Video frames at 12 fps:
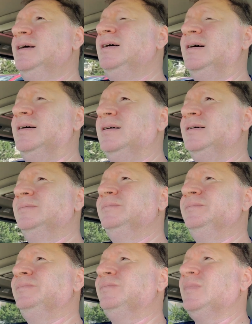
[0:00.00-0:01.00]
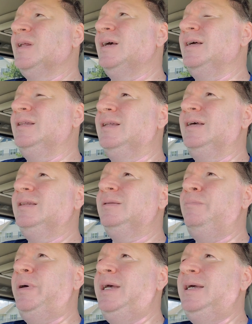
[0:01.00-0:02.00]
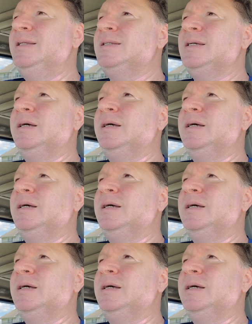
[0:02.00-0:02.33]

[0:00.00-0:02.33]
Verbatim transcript: um, it, it paints